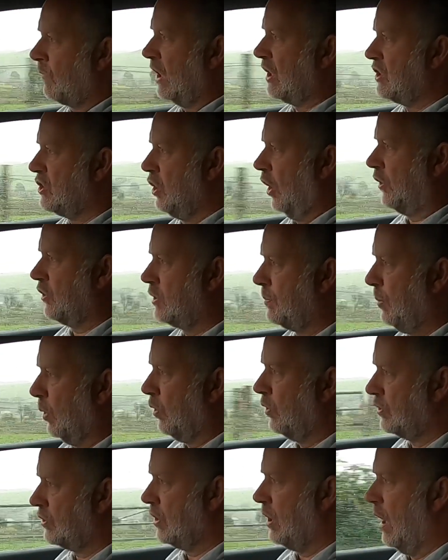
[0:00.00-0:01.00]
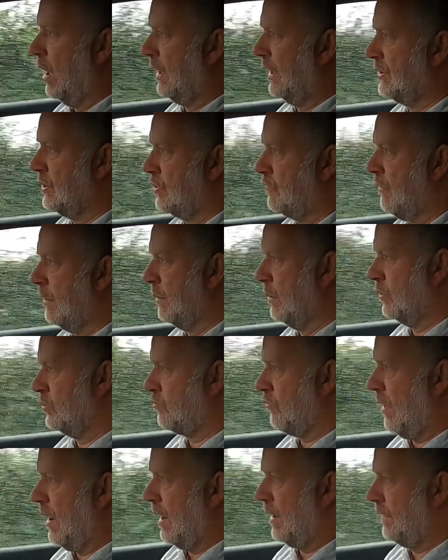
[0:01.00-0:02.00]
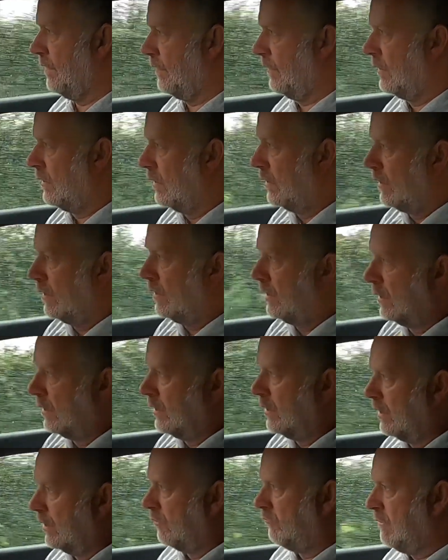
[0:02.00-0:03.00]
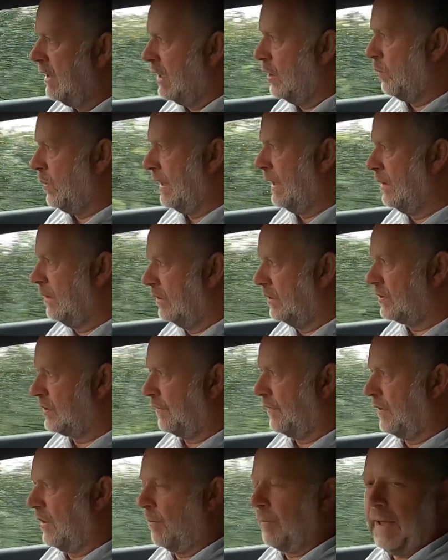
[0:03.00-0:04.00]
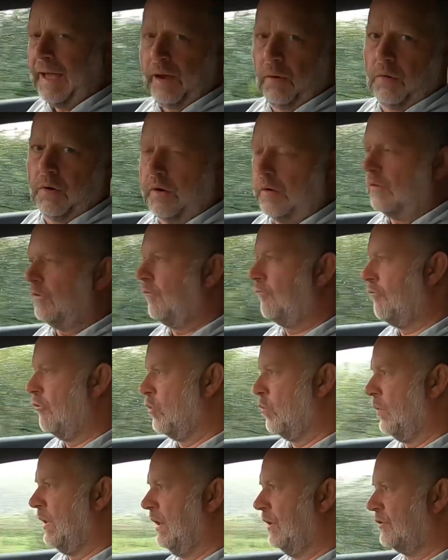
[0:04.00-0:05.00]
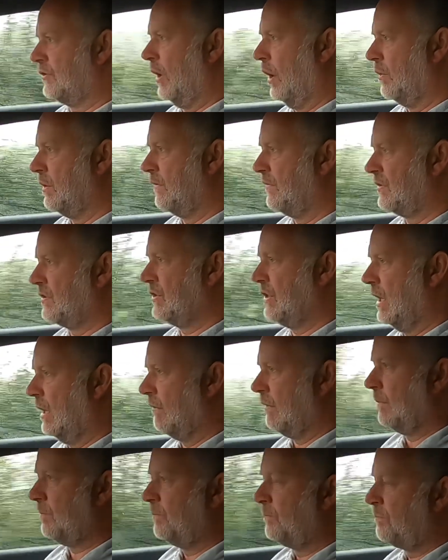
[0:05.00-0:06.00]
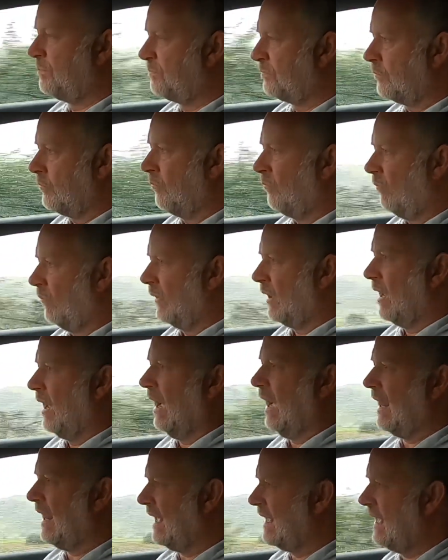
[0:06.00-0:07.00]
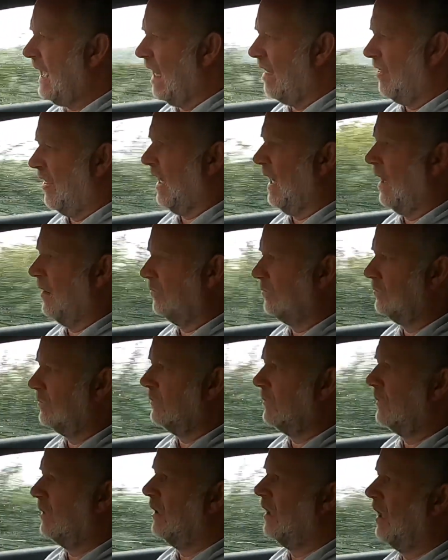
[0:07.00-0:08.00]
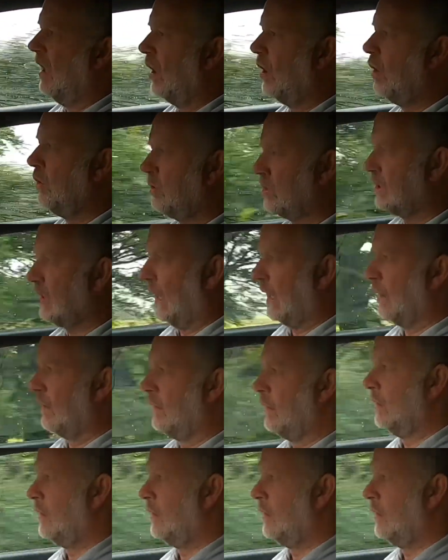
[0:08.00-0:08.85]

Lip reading: It's not a sports car unless it's rear-wheel drive. Rear wheels are for the power, front wheels are only for steering. And I get that, loosely.